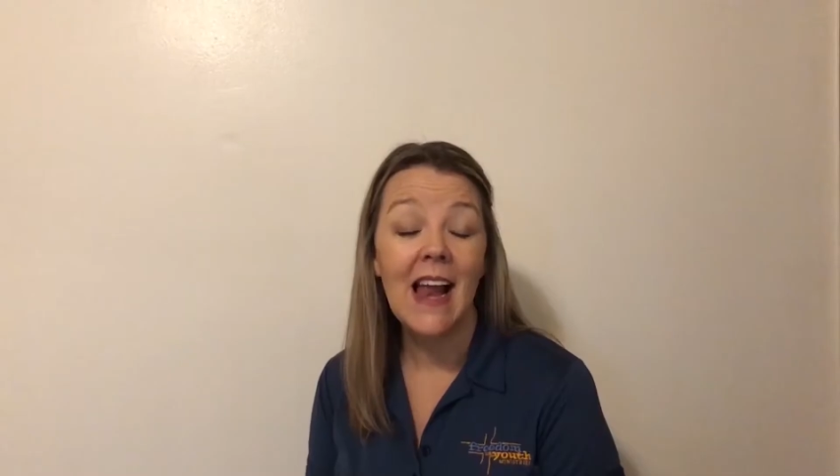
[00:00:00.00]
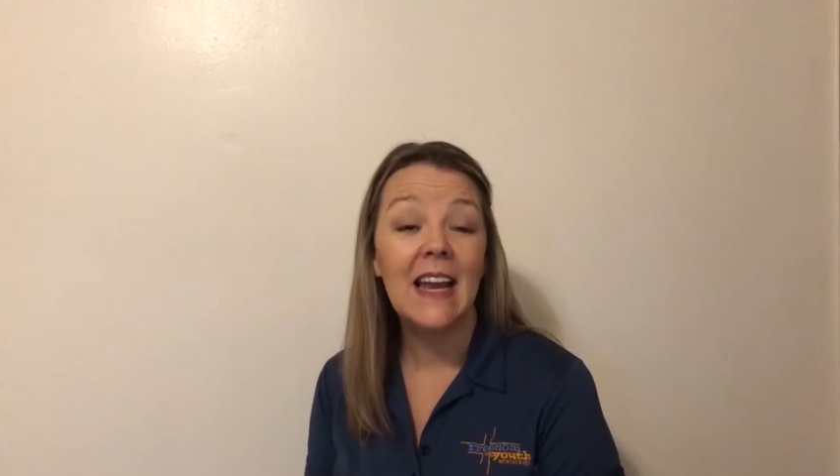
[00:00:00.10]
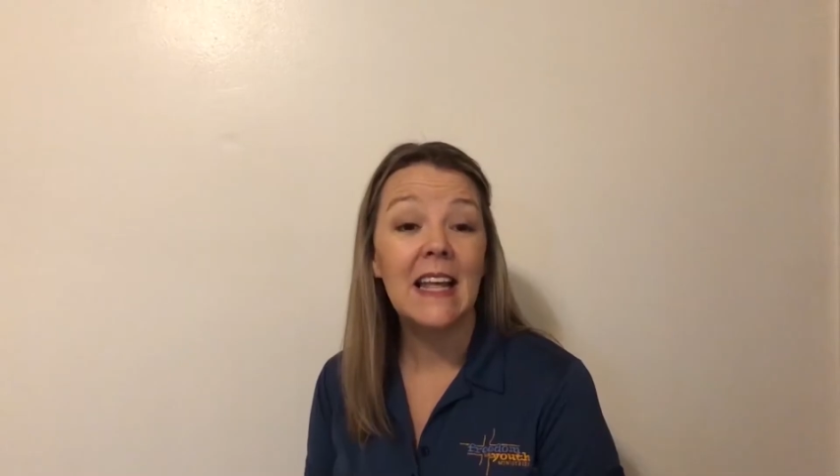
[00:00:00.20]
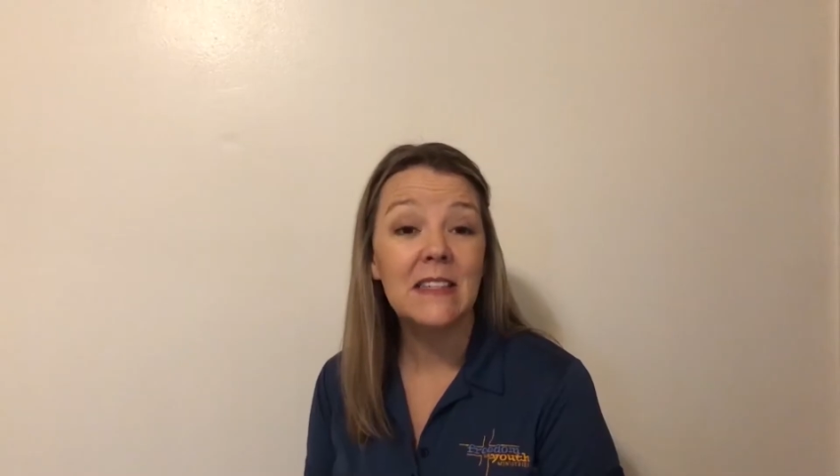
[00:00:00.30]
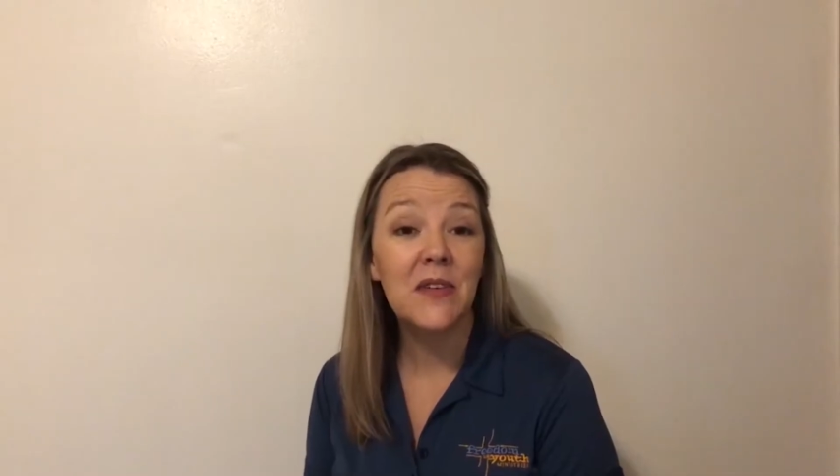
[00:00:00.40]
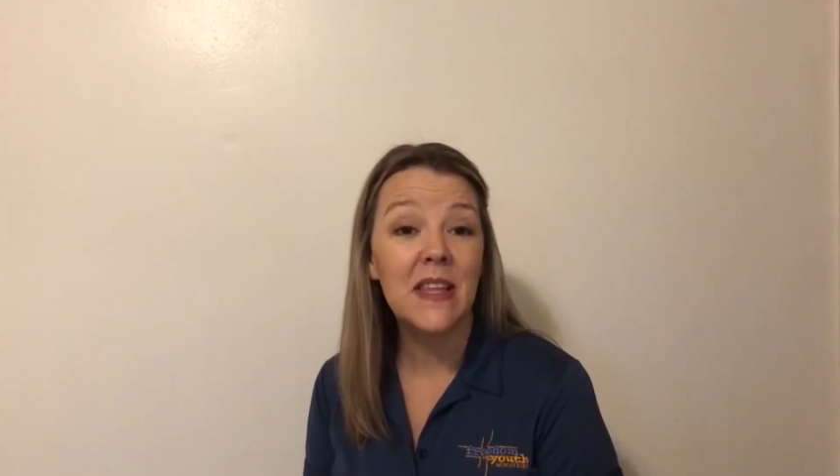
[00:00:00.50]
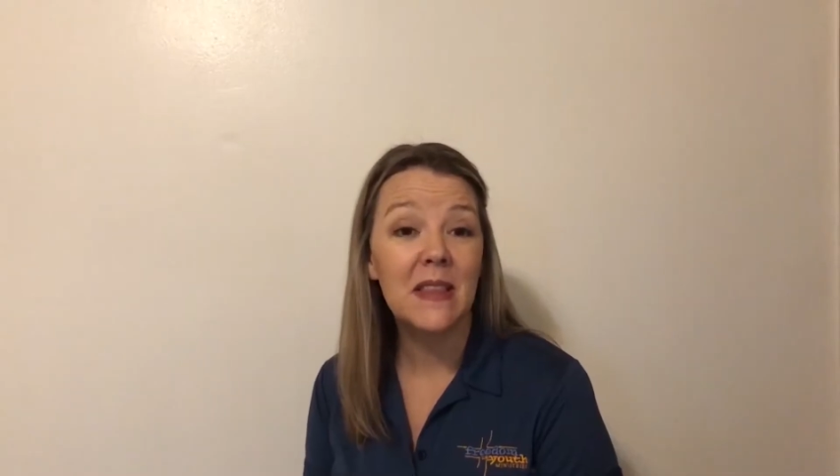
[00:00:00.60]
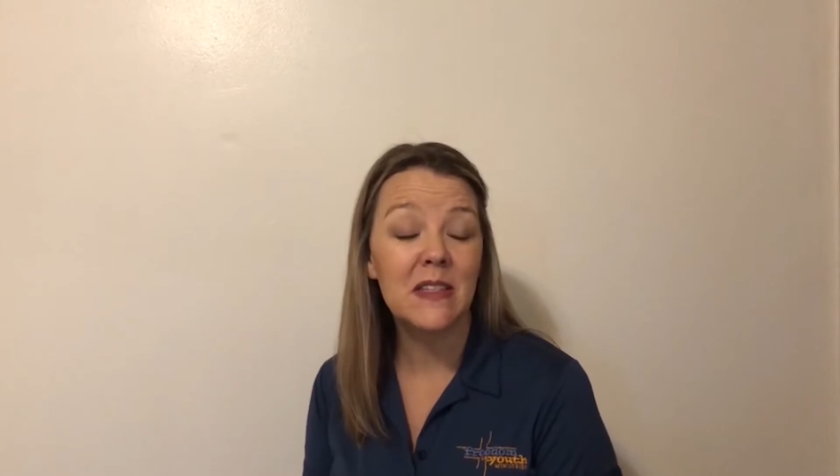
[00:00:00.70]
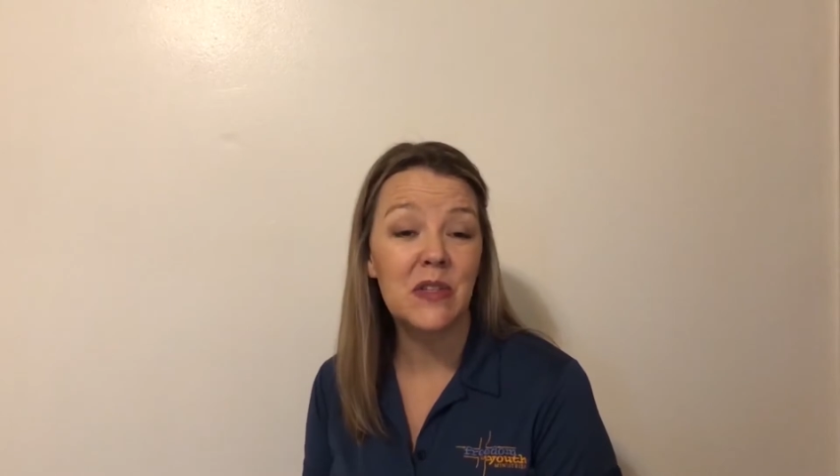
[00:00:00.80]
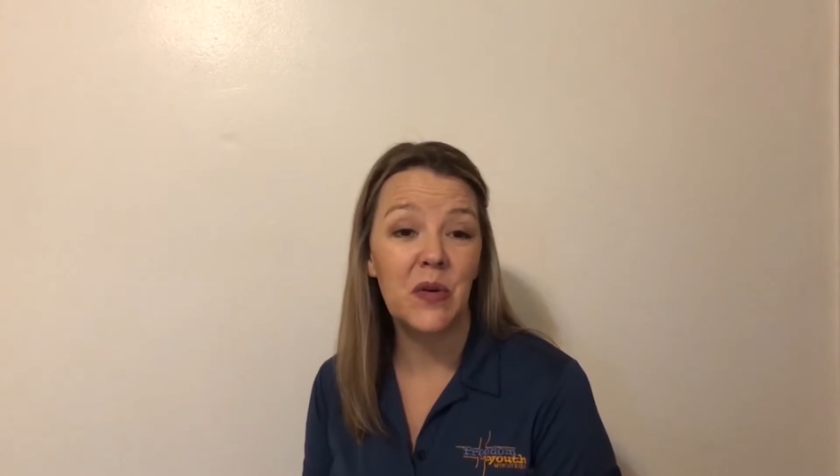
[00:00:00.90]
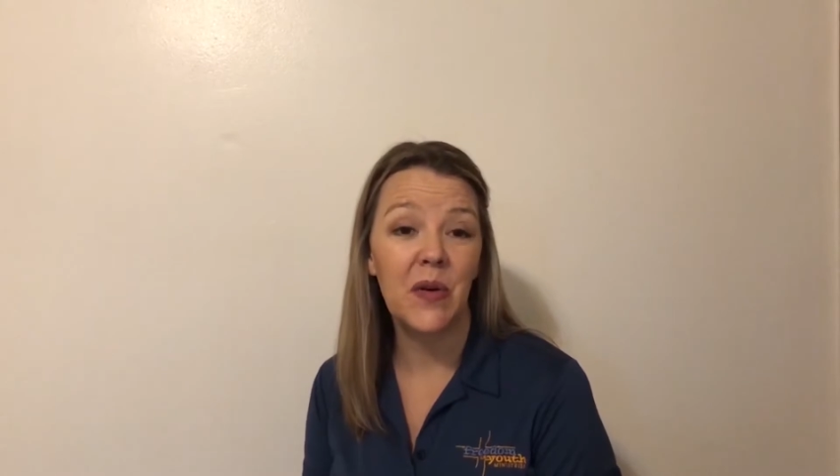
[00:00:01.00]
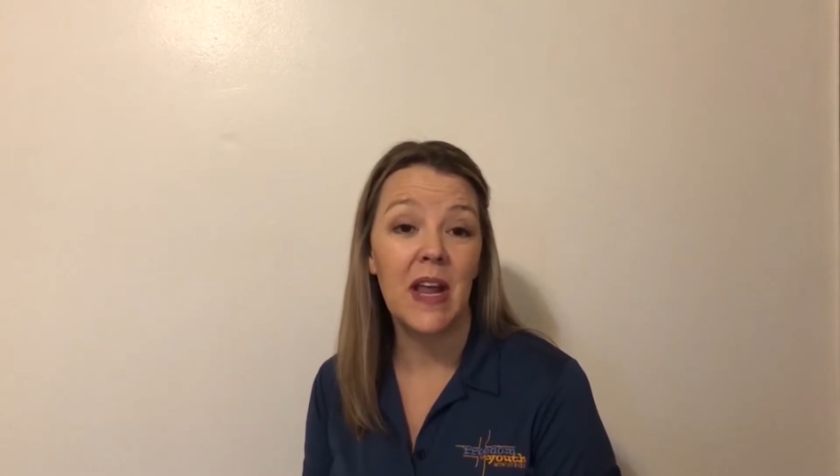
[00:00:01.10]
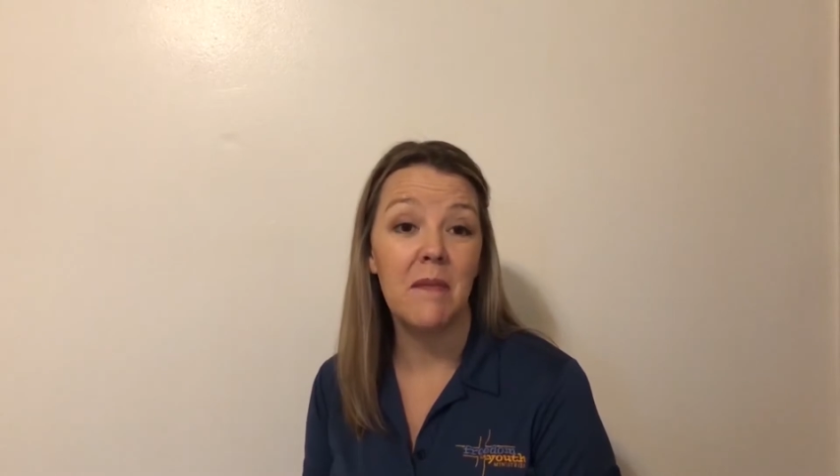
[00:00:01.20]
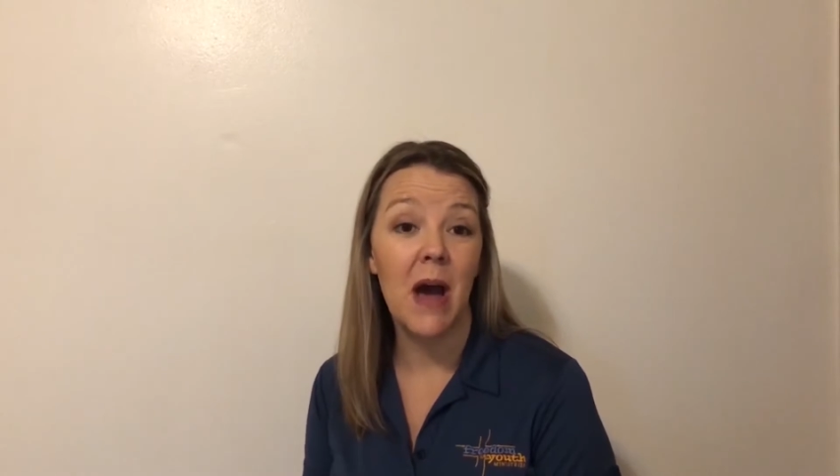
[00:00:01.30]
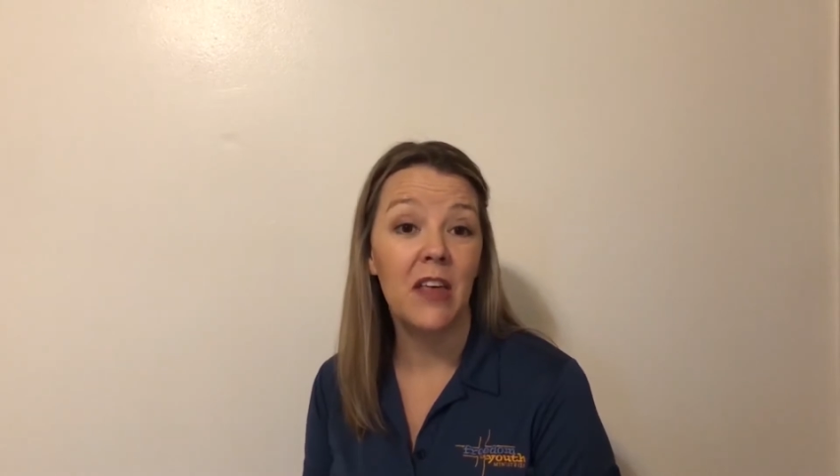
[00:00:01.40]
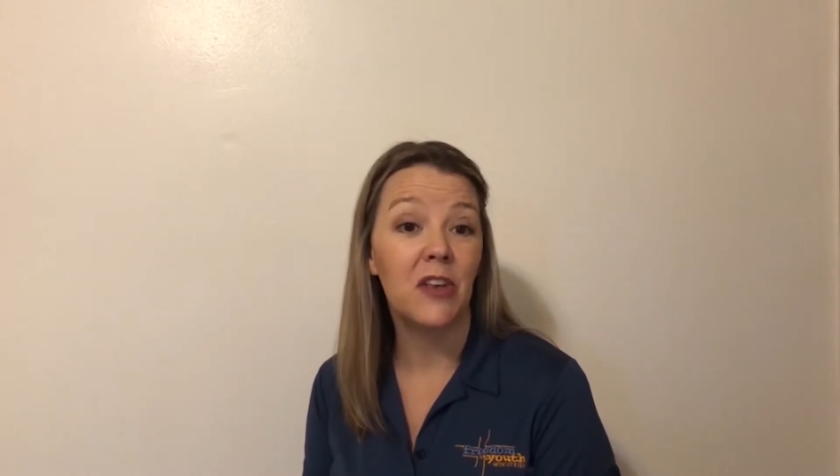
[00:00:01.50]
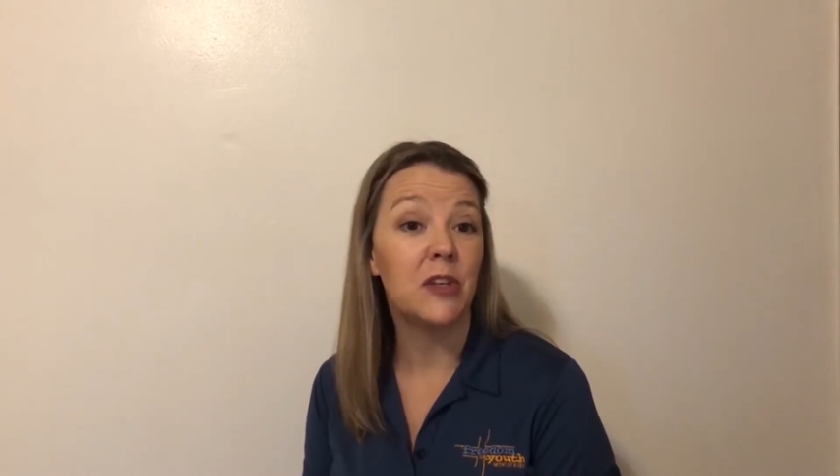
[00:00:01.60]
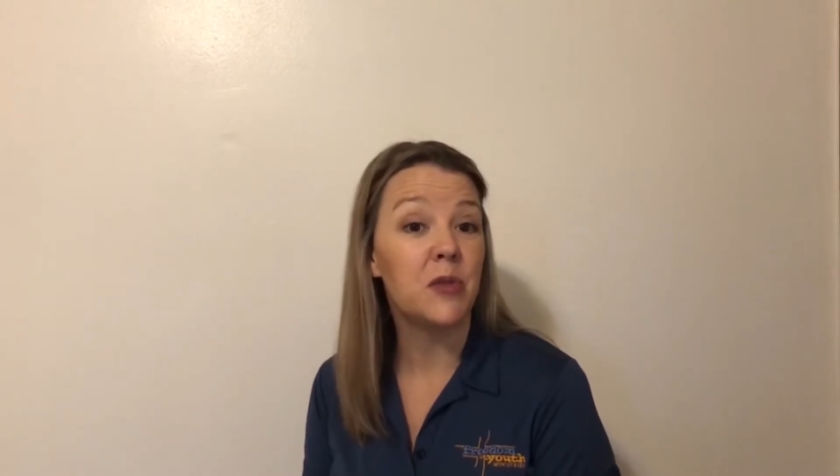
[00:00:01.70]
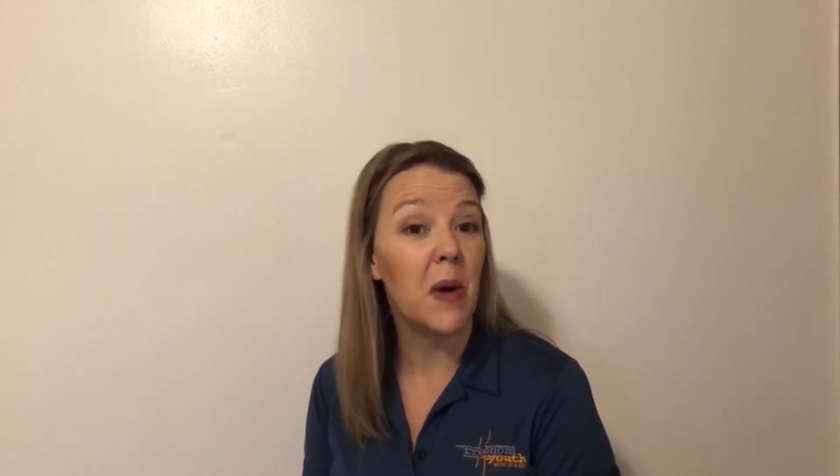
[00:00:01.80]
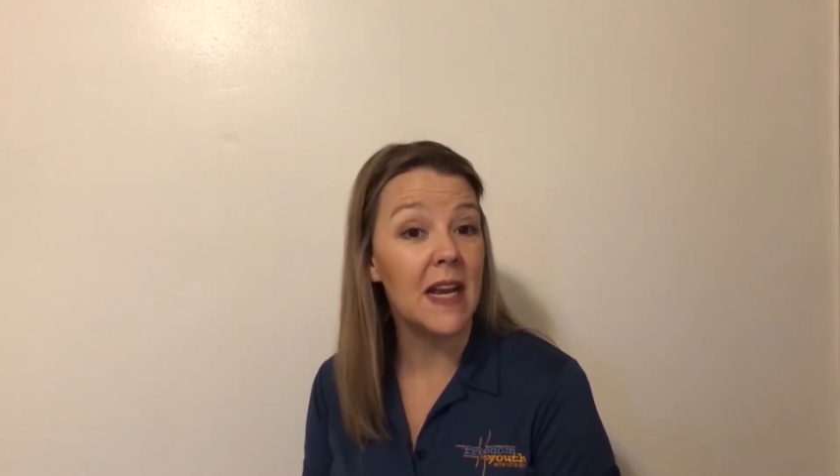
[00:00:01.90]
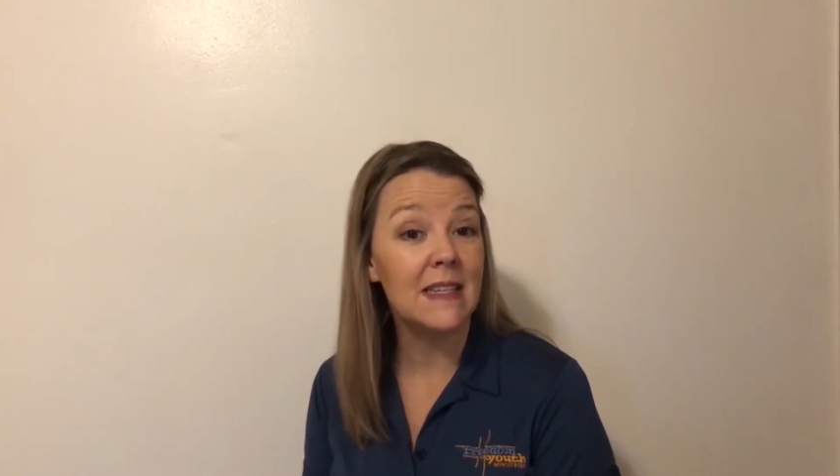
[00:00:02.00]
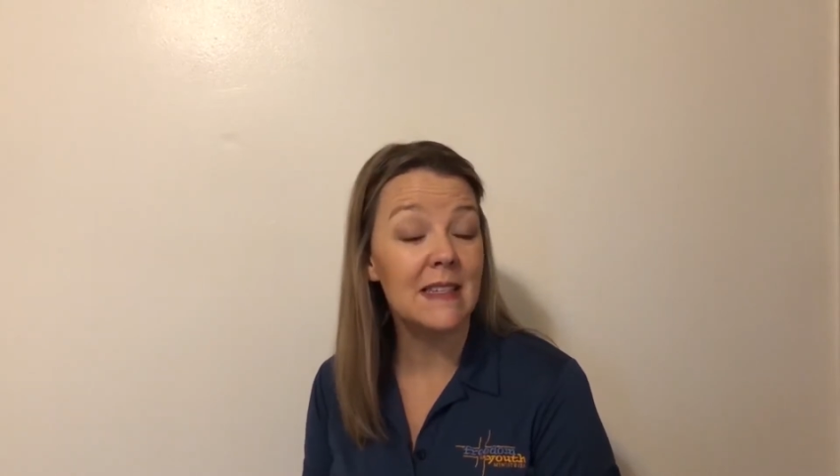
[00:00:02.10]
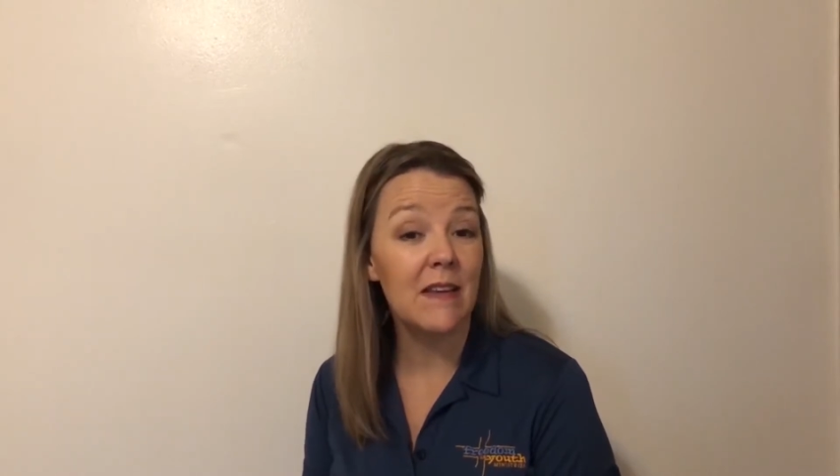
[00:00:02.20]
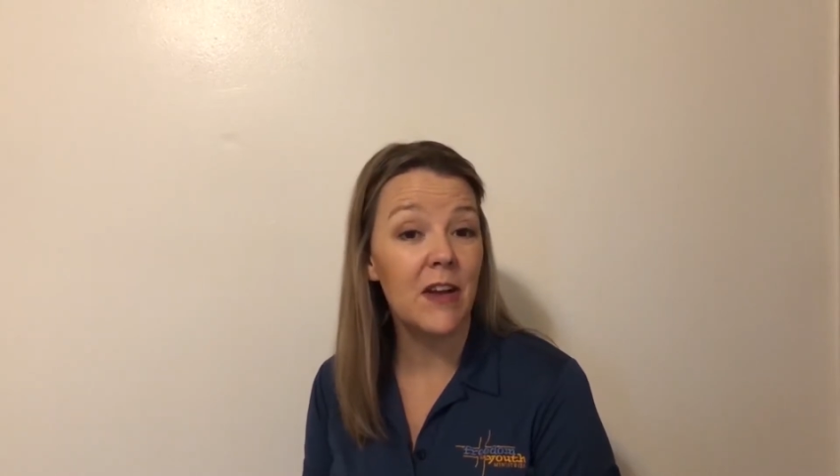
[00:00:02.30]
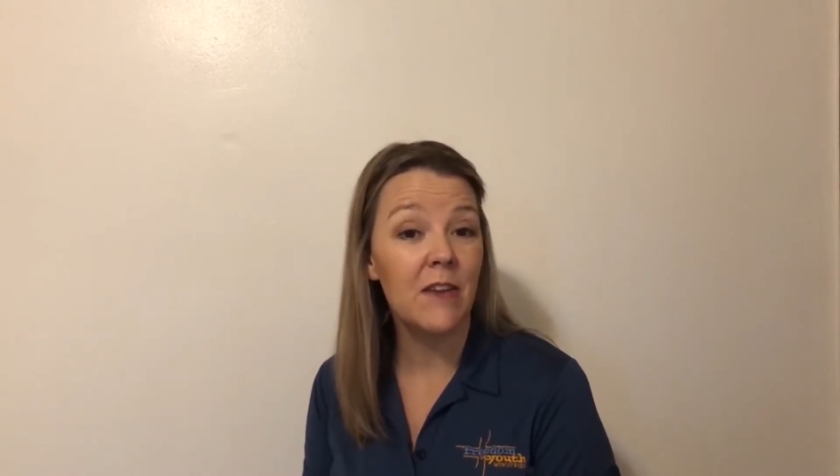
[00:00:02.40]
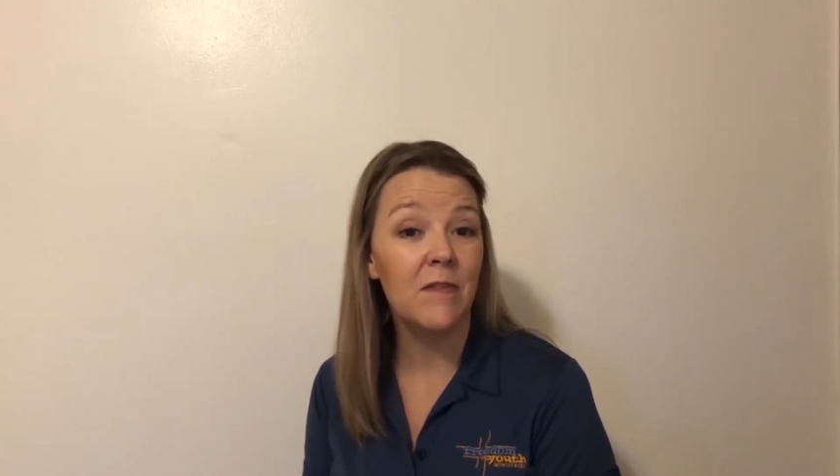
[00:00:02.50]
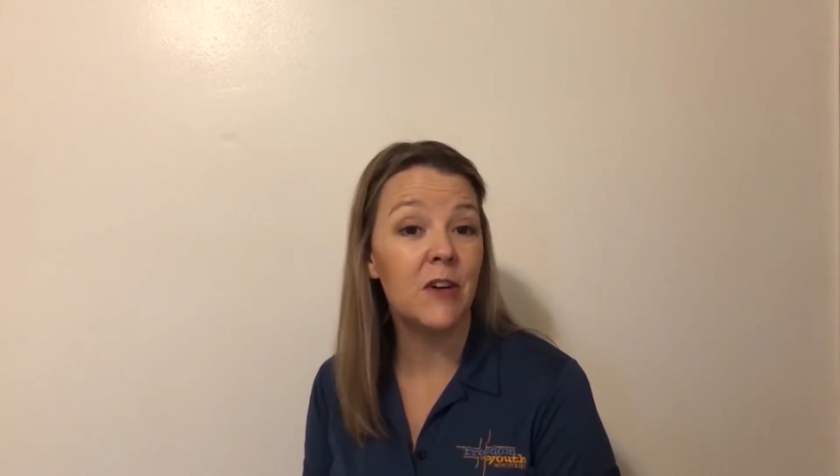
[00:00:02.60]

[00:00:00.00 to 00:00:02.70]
Let's read the story in Matthew 27,